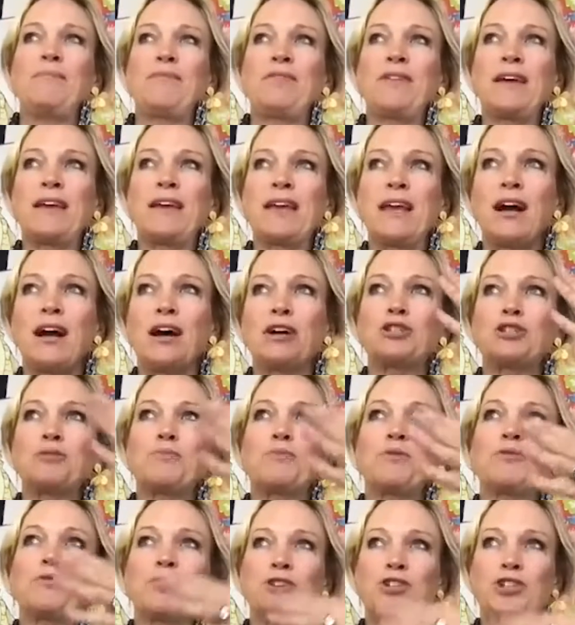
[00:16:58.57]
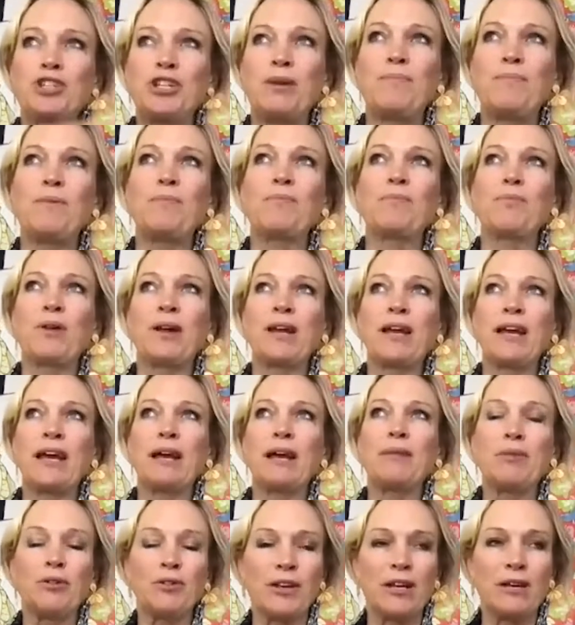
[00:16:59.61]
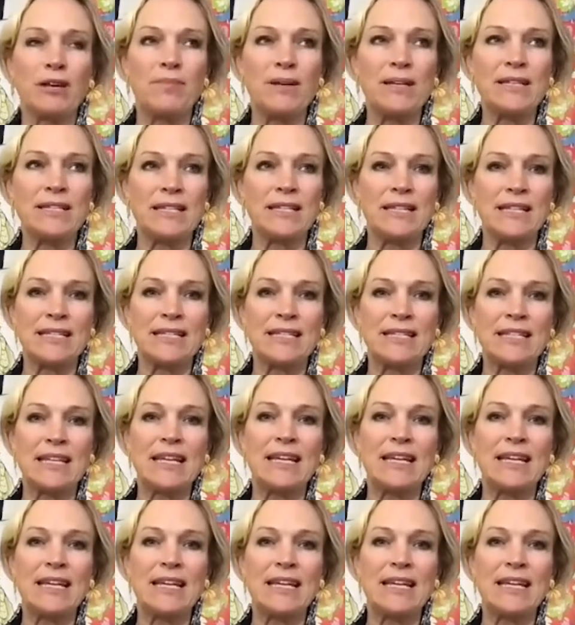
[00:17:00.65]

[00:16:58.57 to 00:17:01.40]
thinking entrepreneurship and bringing and building a business,